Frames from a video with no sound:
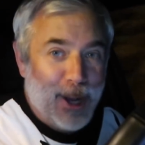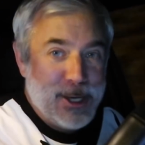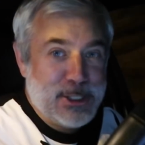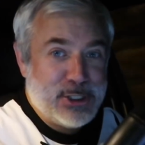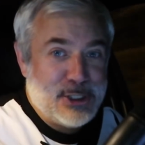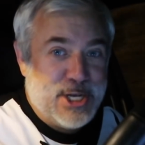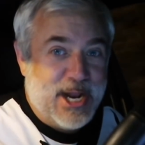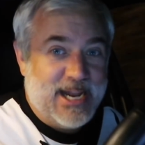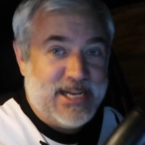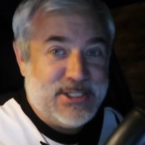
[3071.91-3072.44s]

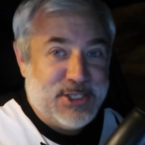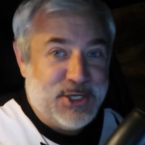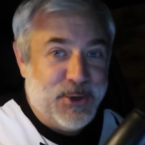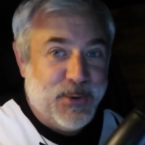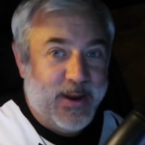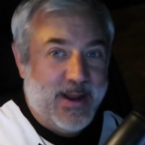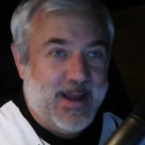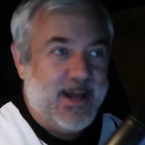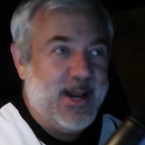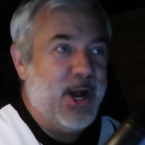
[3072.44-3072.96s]
Should I
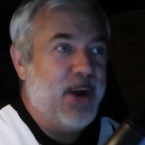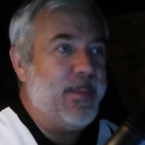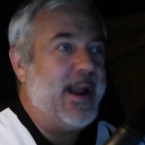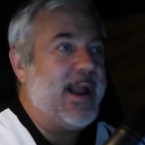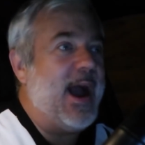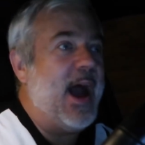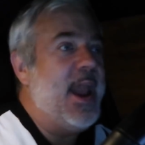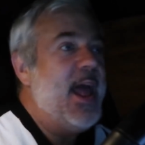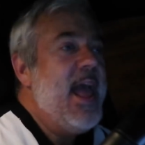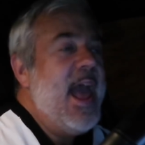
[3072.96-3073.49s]
do it? Oh my
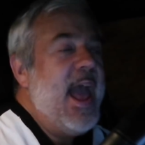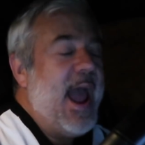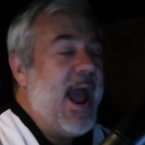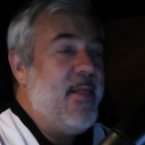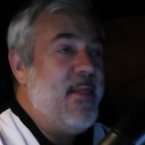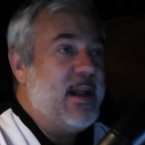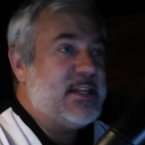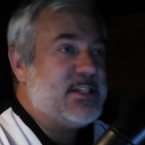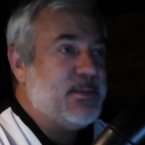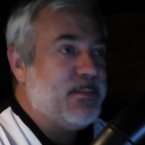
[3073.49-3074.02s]
God.
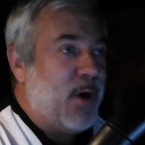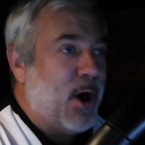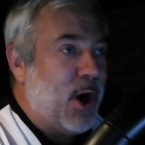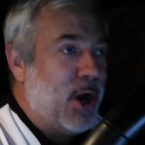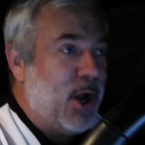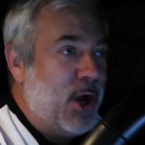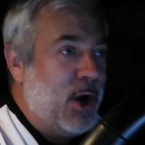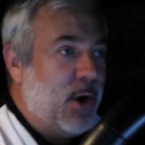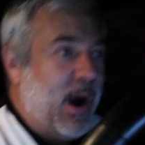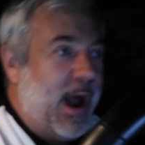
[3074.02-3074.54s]
And then
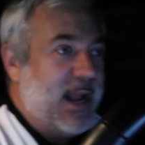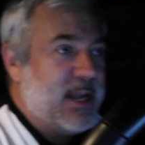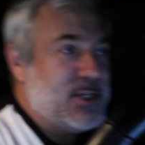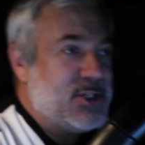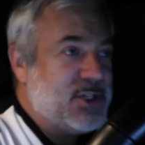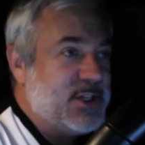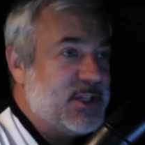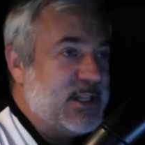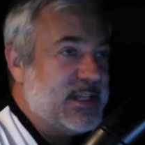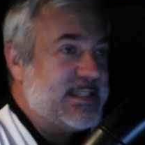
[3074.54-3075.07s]
tomorrow I
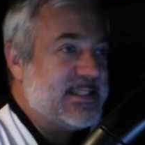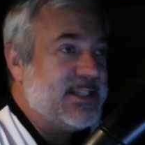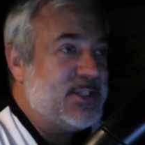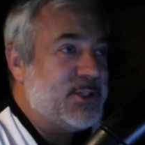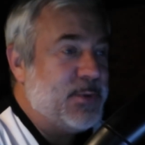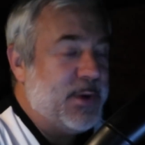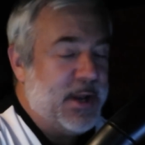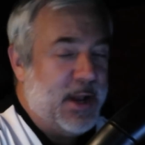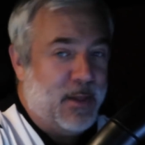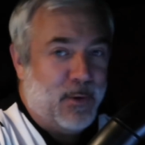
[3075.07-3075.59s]
should listen
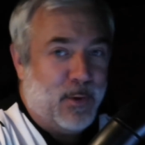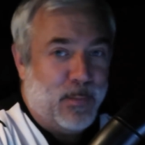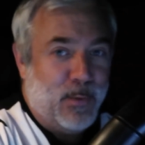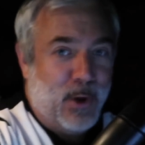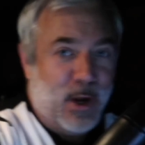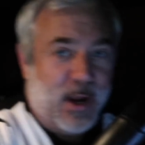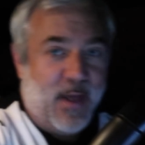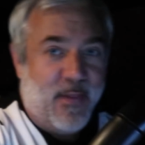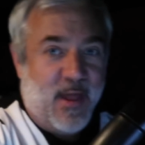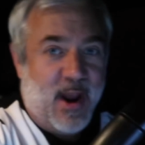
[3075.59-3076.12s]
to another
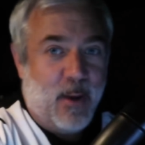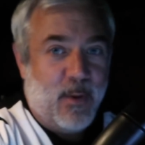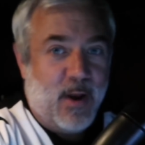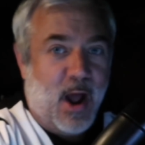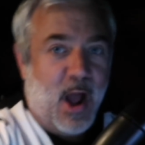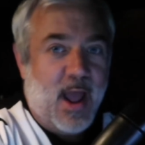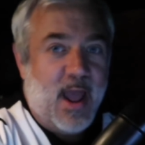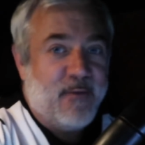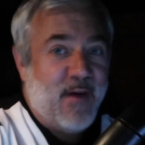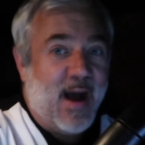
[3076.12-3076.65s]
book and then I would,
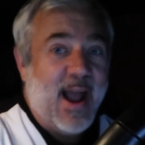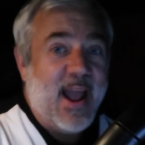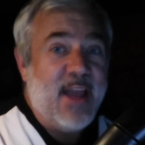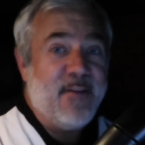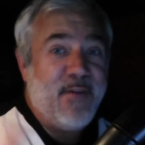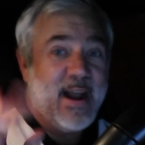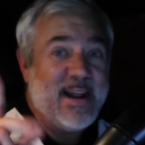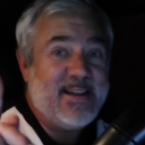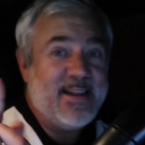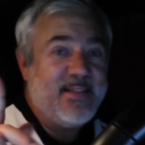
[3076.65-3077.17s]
if,
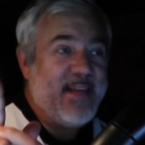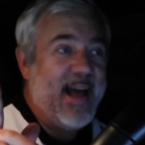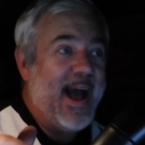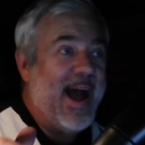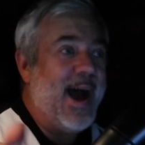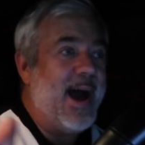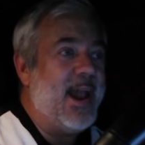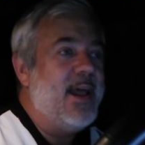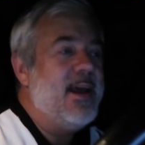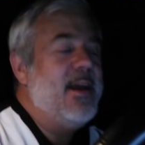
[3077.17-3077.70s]
if I did
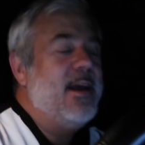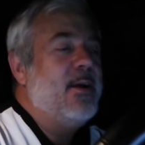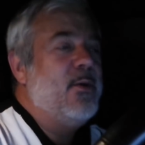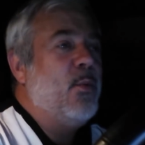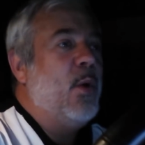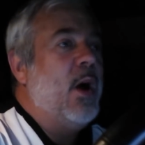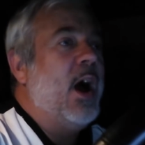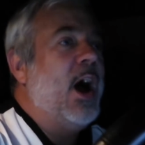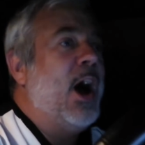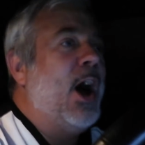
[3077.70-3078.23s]
that,
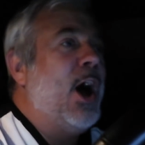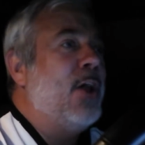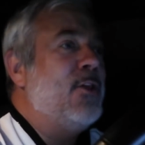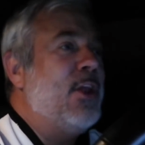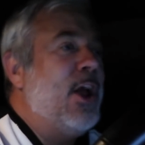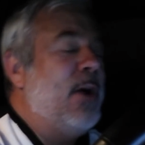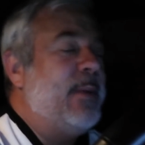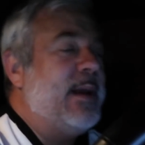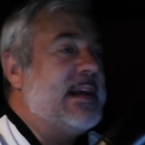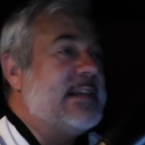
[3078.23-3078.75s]
well,
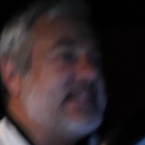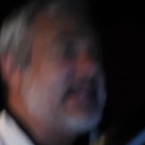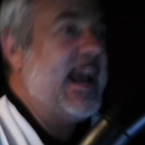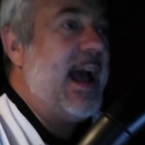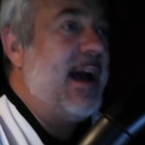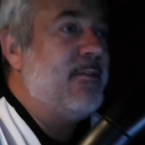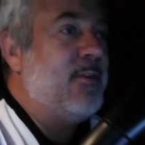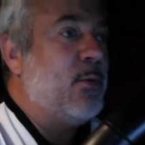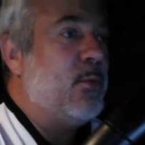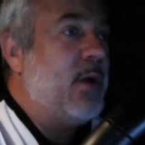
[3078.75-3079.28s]
no, because I
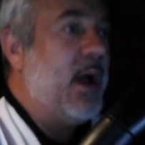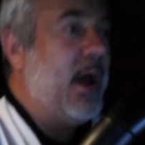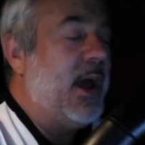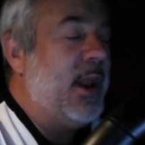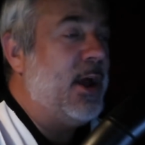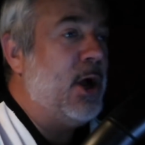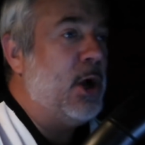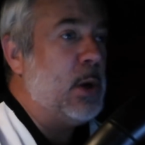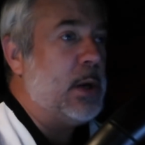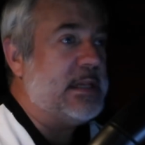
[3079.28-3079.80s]
haven't
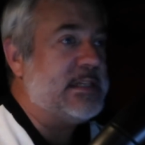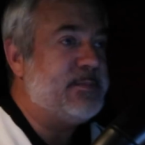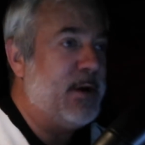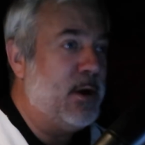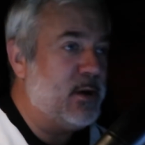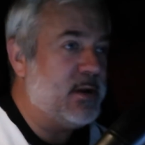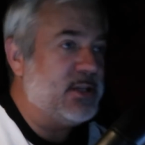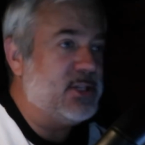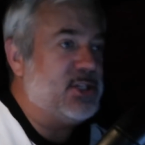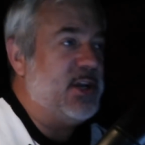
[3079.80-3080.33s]
read Hocus
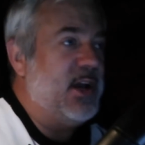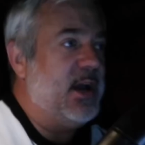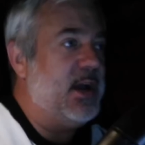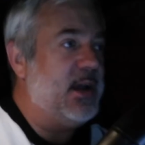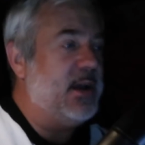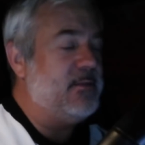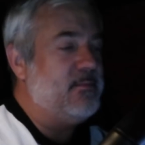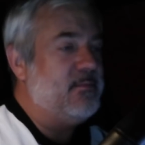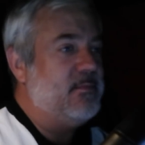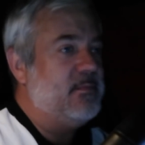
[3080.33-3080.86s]
Pocus
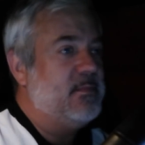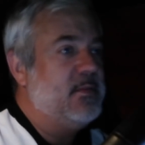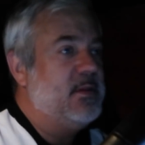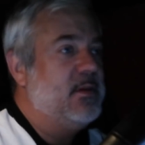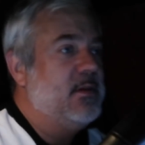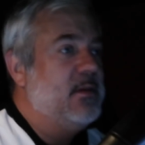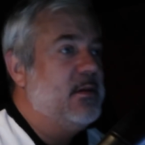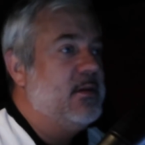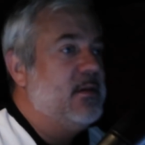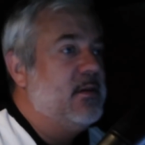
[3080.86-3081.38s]
yet.
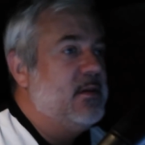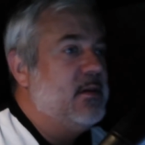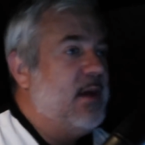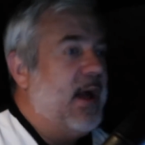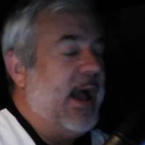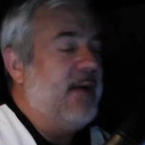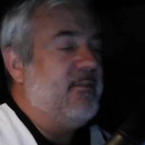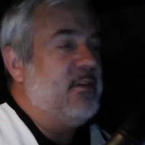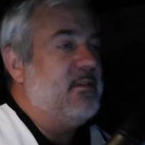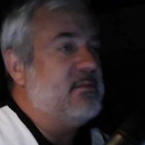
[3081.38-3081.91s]

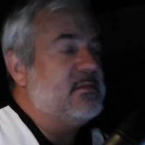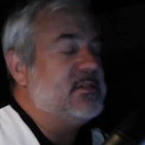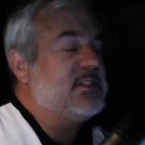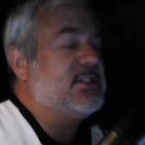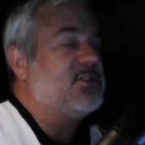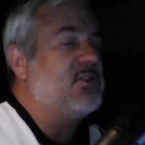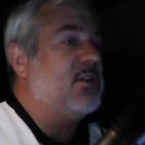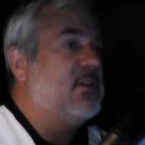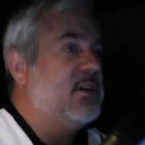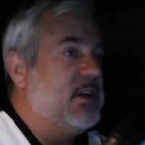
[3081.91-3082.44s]
I haven't even
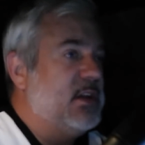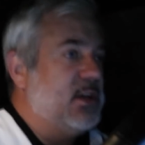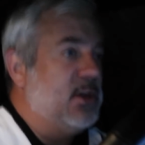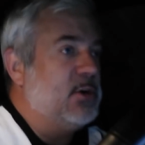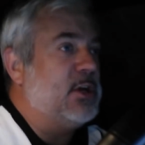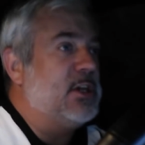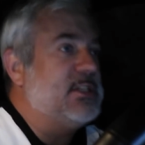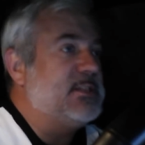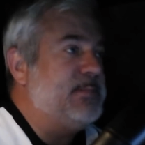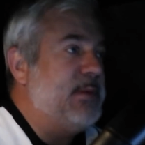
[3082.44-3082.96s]
started
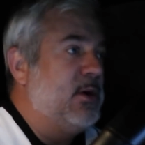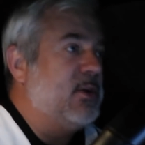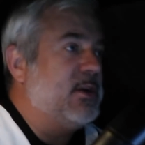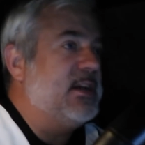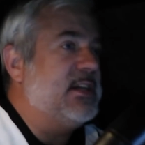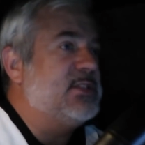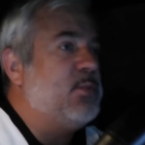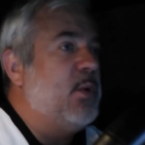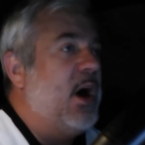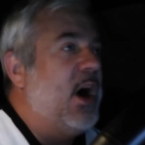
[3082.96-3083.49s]
Hocus
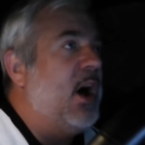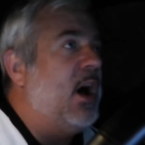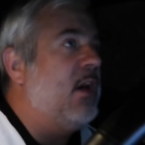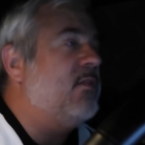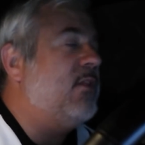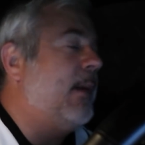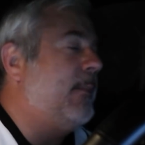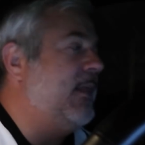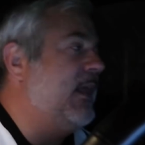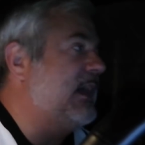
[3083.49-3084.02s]
Pocus.
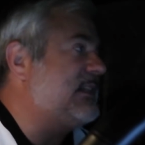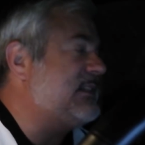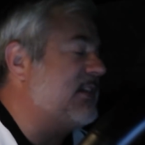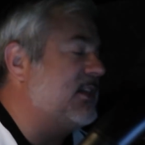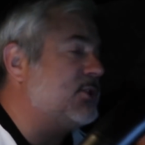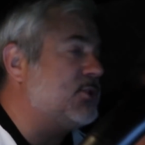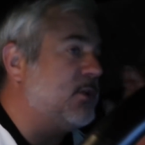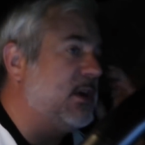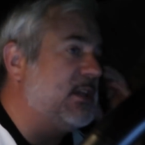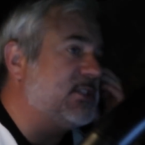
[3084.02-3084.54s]
Well, I mean, that's
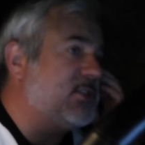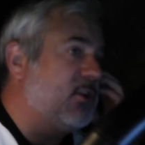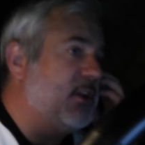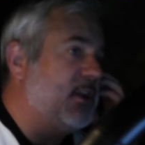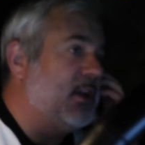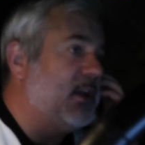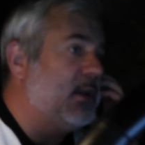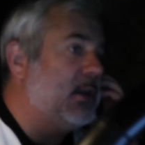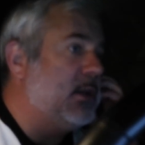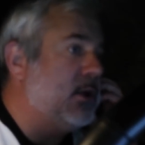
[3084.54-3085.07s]
not true. I
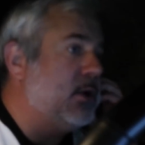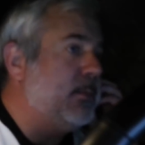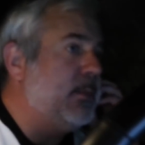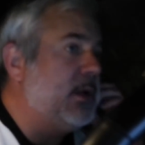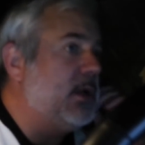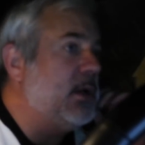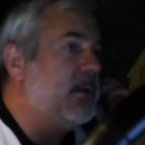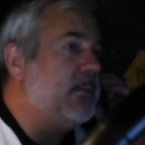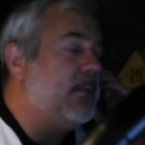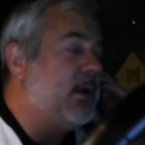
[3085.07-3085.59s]
started it a little
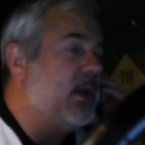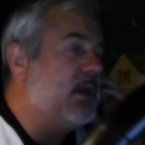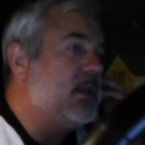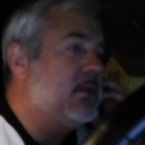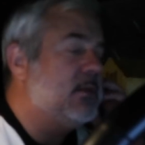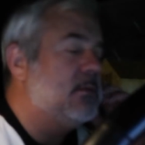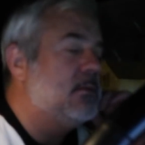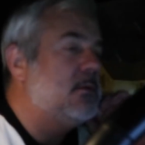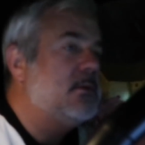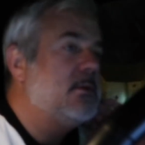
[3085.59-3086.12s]
bit, but
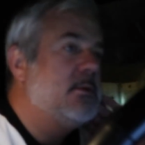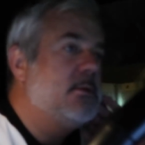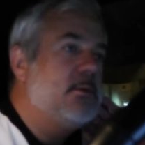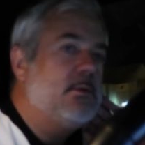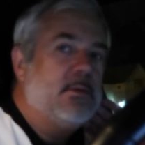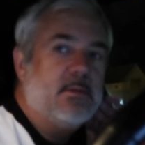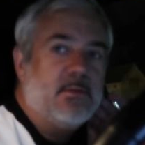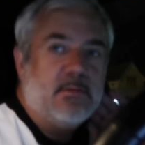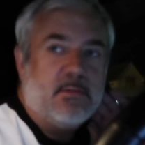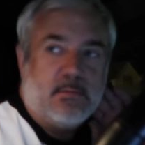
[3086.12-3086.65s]

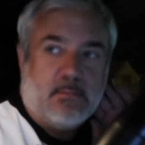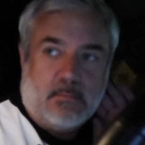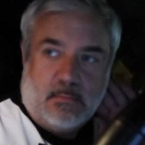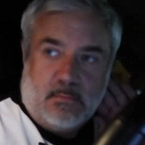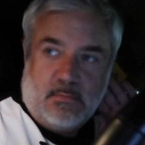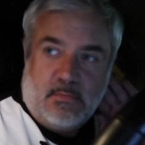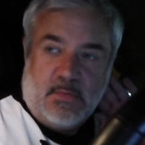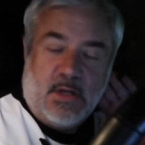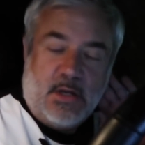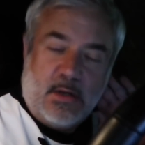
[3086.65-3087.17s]

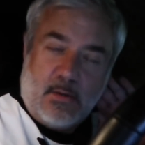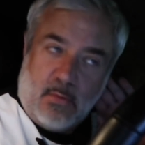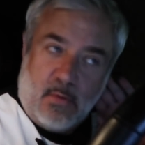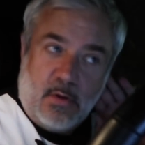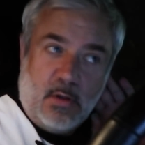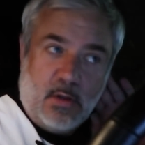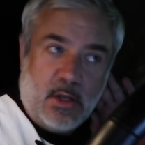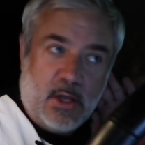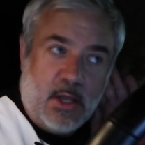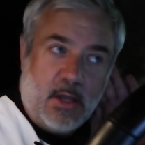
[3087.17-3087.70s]
not
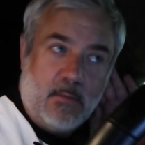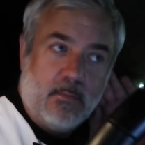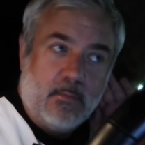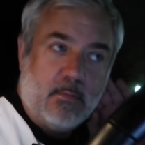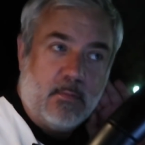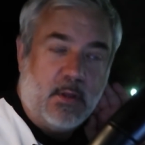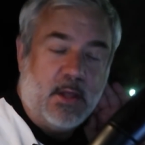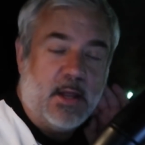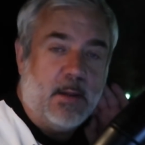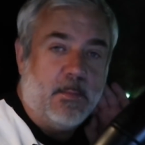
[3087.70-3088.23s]
really.
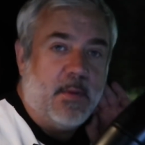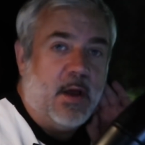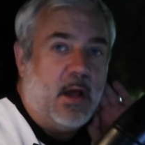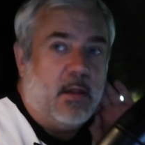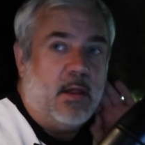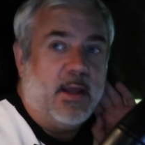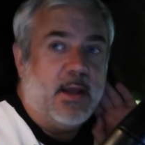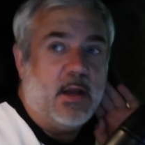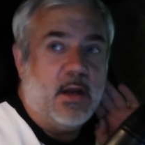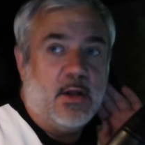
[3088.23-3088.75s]
Like, I'm
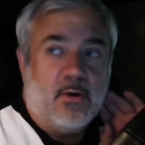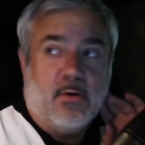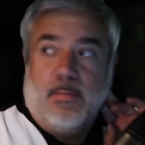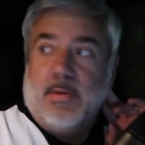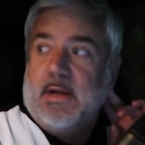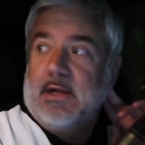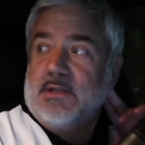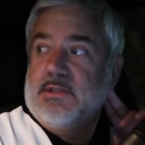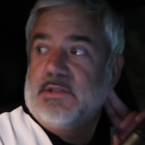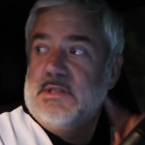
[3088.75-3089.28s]
not like 100
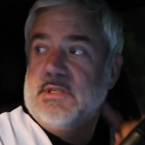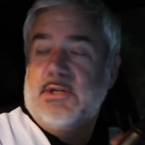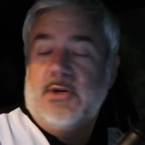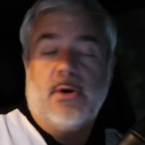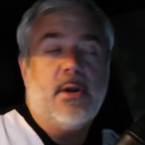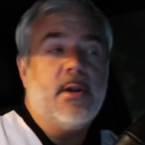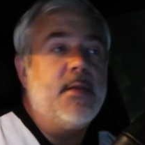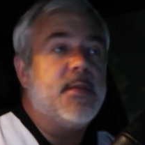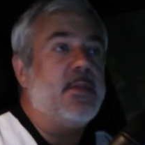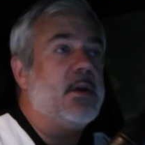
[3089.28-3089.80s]
pages in
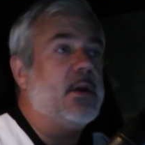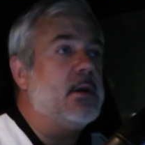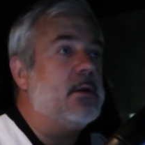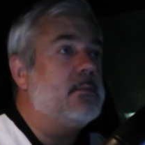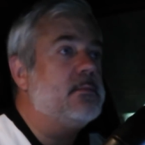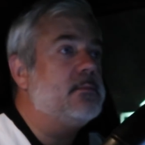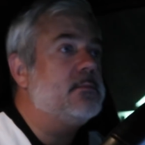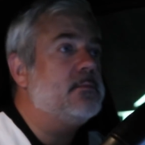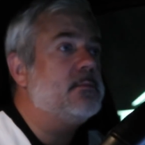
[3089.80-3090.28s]
or anything.